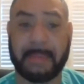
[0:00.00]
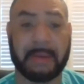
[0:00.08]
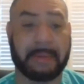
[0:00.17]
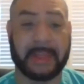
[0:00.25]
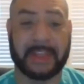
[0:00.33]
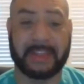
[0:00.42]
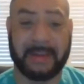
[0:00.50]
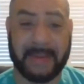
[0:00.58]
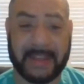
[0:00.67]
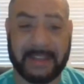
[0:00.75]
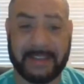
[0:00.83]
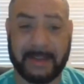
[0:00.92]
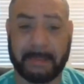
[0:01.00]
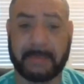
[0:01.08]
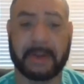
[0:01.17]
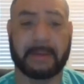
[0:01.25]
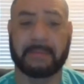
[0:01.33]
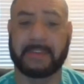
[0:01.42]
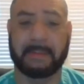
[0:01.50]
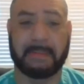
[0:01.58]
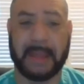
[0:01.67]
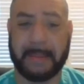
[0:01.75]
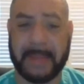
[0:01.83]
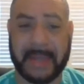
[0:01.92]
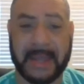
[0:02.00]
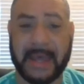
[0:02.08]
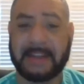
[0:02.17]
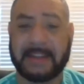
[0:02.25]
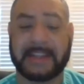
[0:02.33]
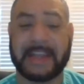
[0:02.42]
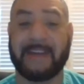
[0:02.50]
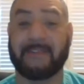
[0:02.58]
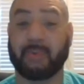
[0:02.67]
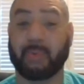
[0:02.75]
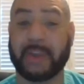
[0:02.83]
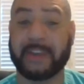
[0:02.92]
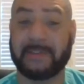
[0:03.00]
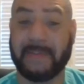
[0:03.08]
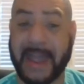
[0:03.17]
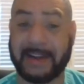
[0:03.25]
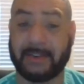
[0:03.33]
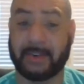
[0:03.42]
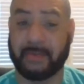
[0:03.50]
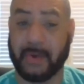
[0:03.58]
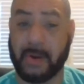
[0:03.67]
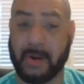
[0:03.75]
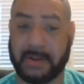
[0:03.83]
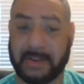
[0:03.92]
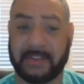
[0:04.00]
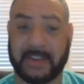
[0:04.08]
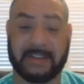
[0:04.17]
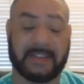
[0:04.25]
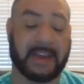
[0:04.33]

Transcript: It may be that they've had symptoms. It may be that they have risk factors for heart disease.